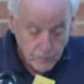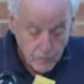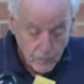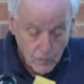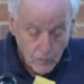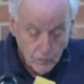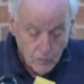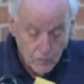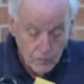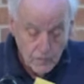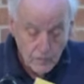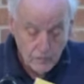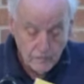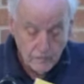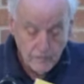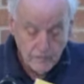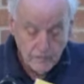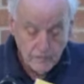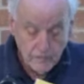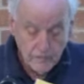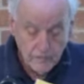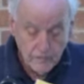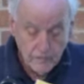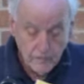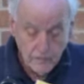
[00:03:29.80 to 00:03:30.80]
When you've
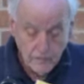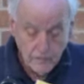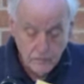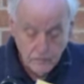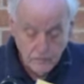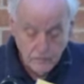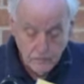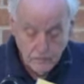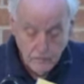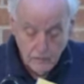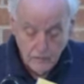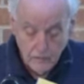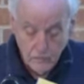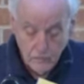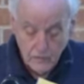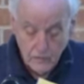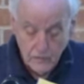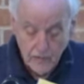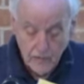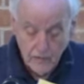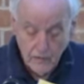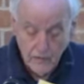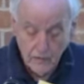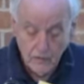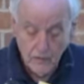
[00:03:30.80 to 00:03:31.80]
eaten it,
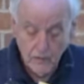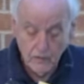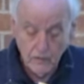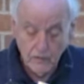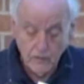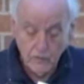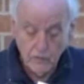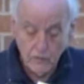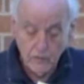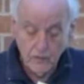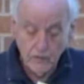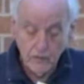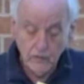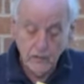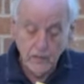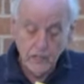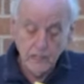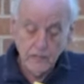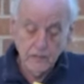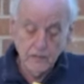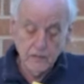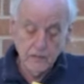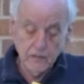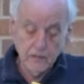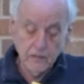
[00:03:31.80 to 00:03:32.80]
you are to
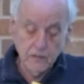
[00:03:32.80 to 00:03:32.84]
eat it